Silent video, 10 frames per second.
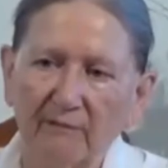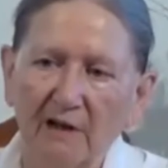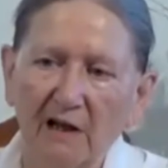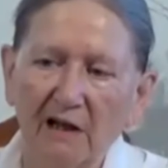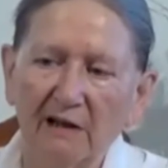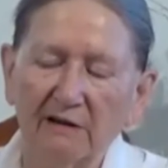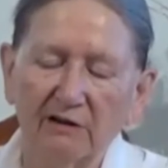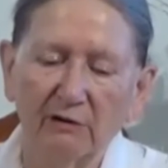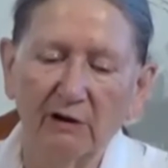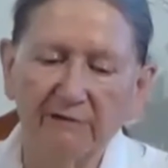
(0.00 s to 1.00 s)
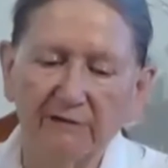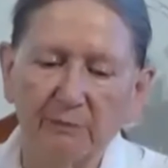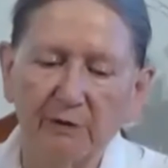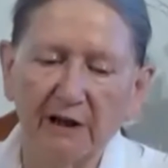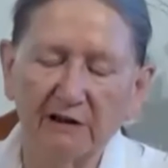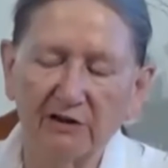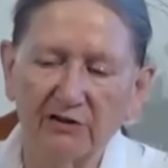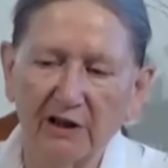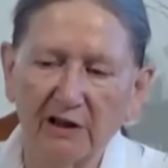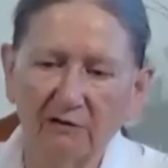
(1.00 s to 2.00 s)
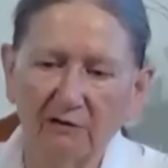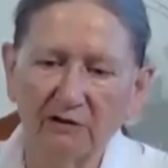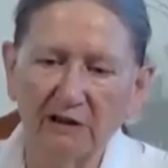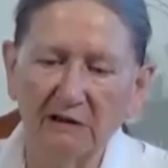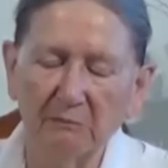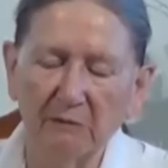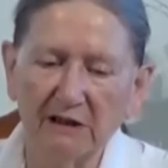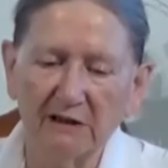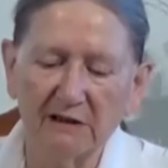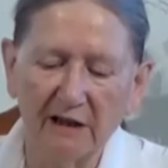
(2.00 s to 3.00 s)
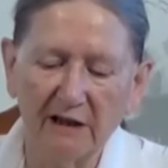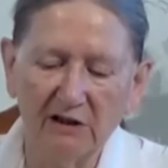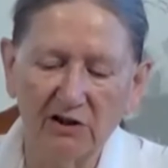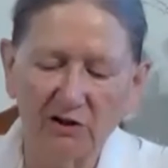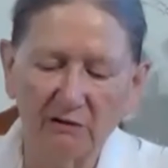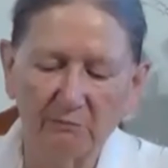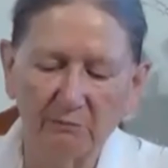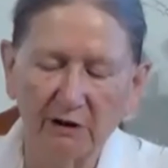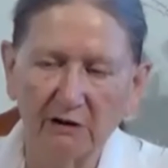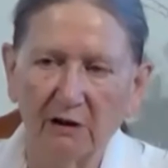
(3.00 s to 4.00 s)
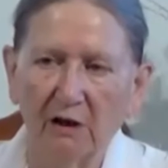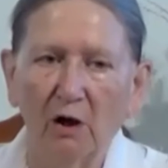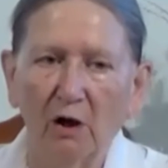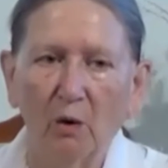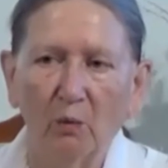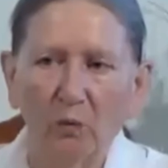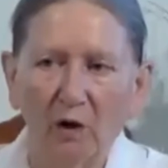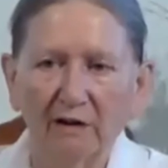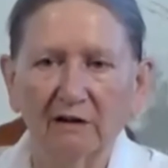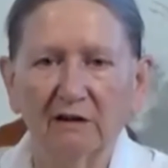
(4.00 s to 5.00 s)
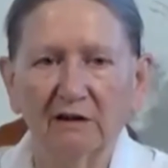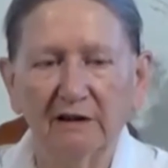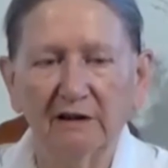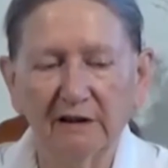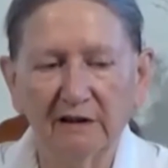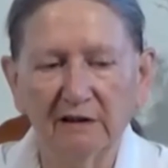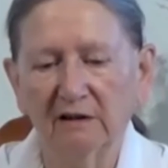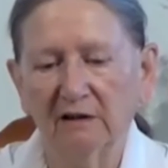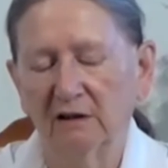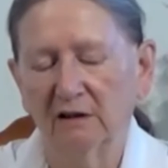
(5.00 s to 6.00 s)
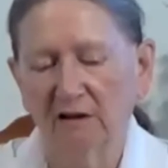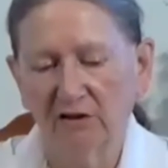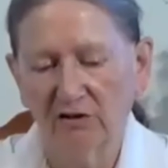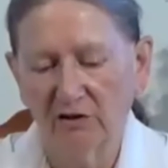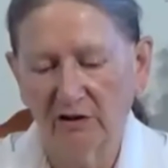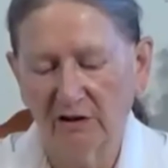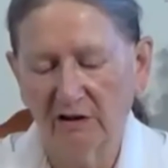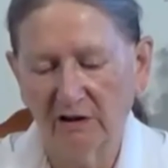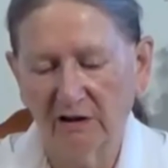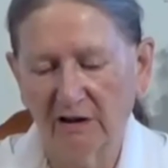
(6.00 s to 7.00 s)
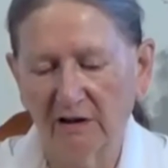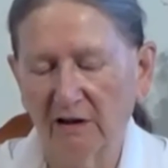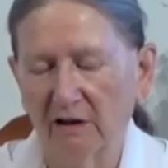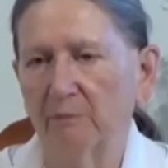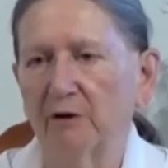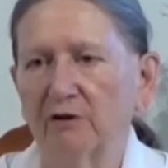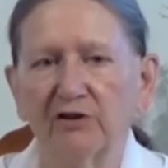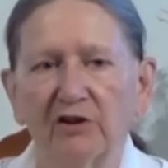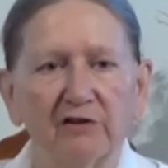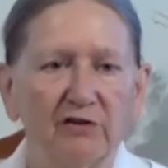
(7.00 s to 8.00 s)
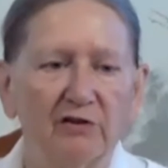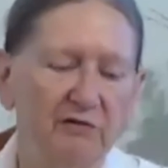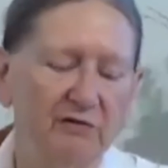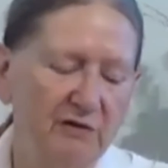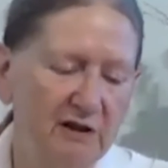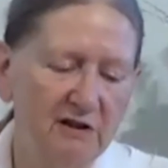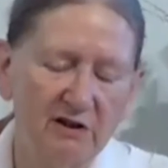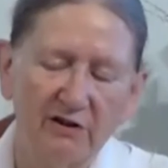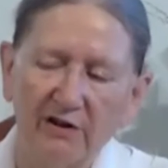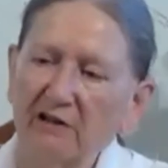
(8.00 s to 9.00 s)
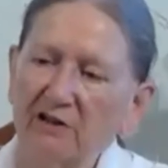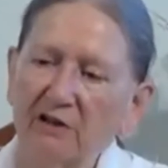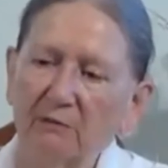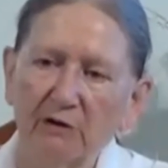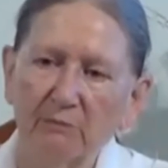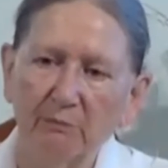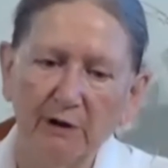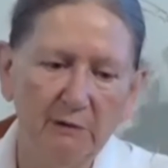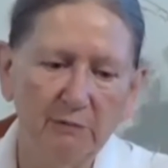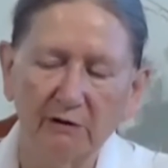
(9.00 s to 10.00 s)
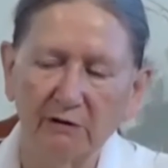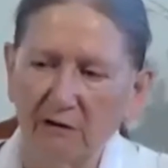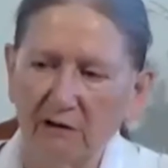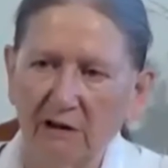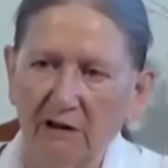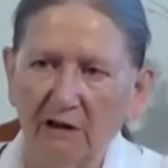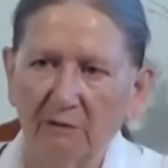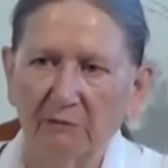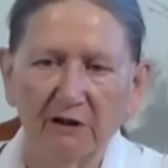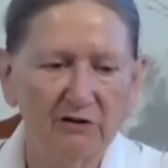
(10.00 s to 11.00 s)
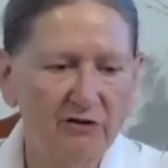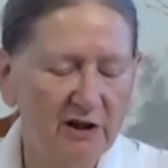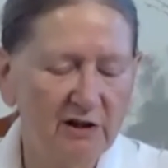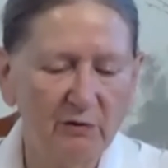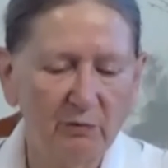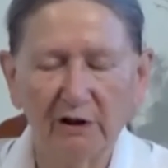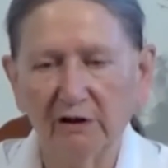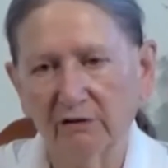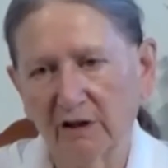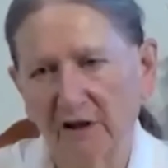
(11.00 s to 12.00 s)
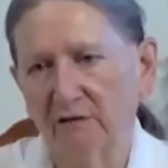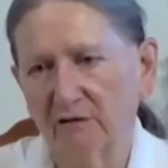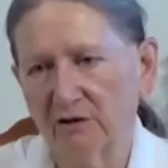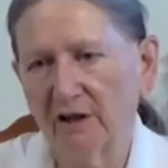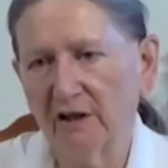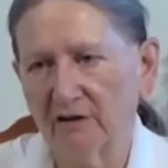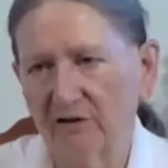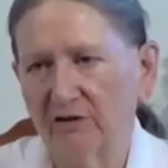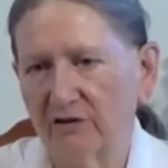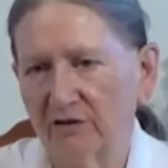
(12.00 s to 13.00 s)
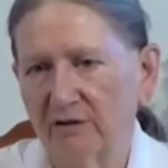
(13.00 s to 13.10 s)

And you have to practice that not in meditation, but while in the process of interacting with people, because that's where you get your tests.